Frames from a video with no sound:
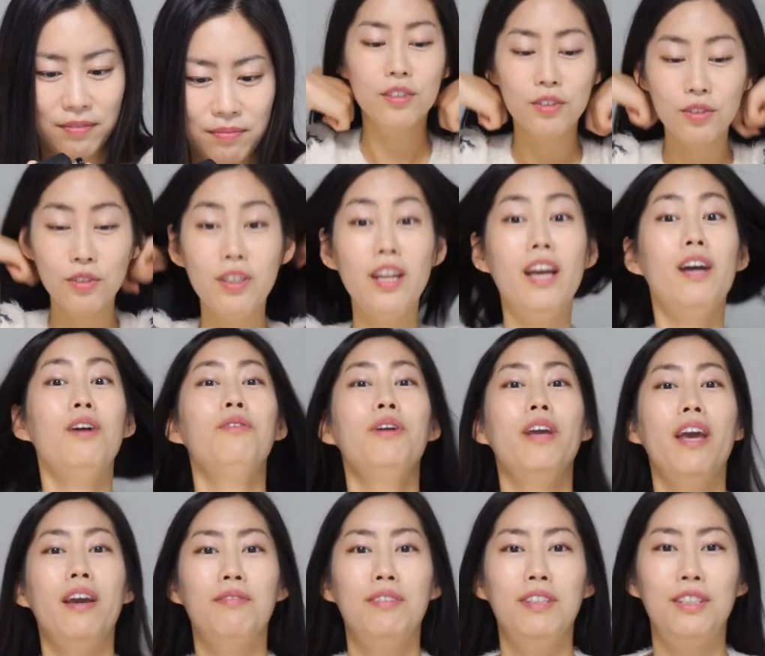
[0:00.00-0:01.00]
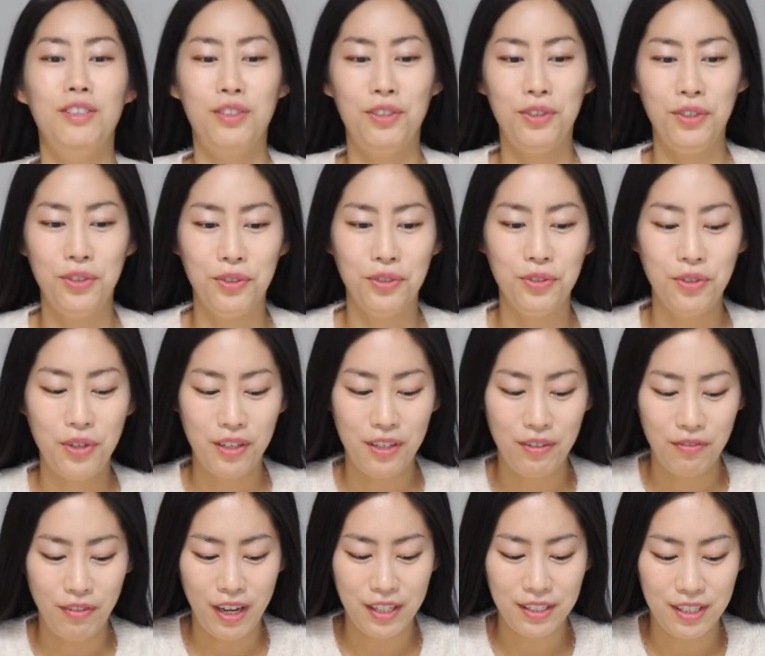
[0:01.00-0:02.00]
So now we have these two
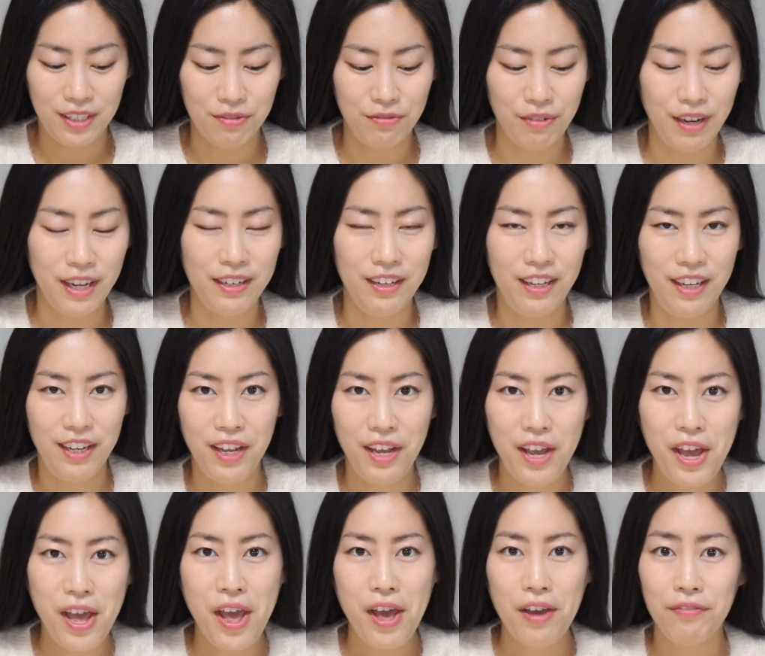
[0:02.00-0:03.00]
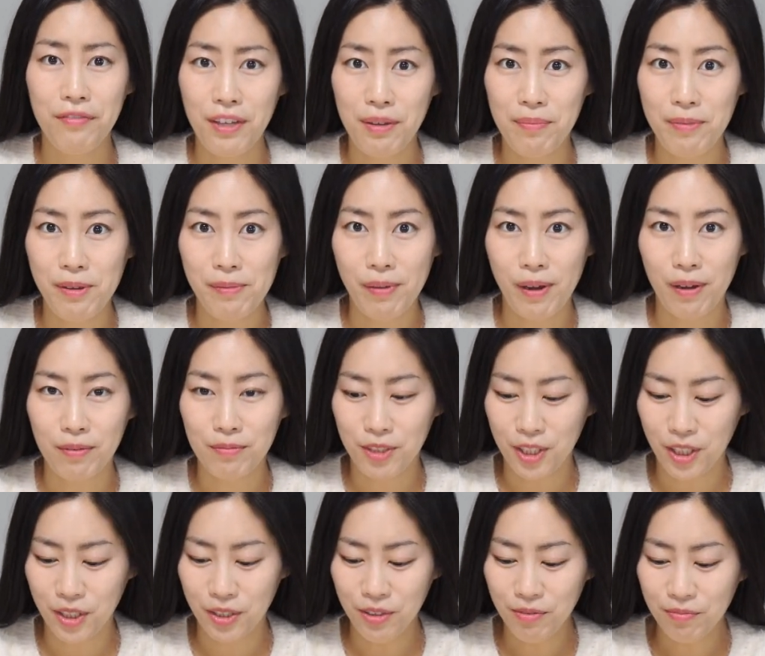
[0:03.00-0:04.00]
devices ready, Fimi Palm
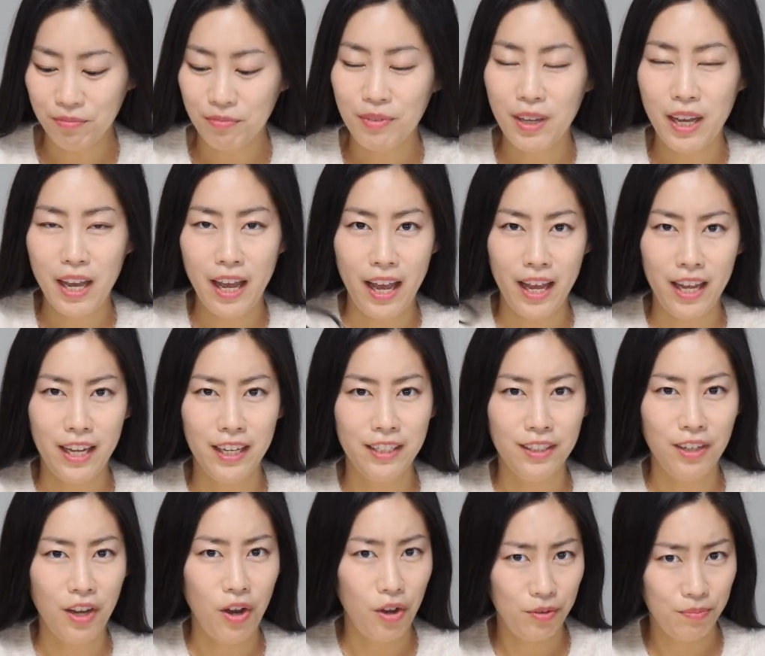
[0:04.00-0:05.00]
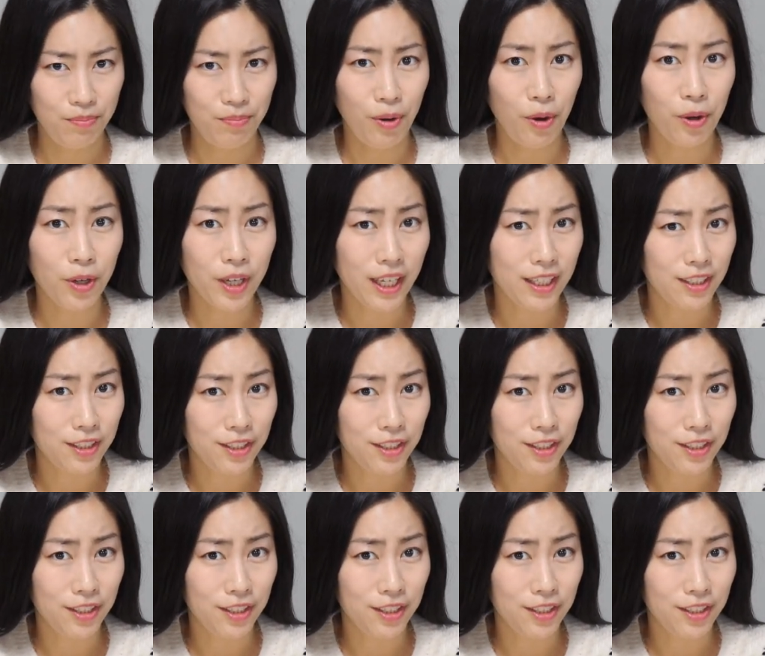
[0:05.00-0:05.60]
2 and Pocket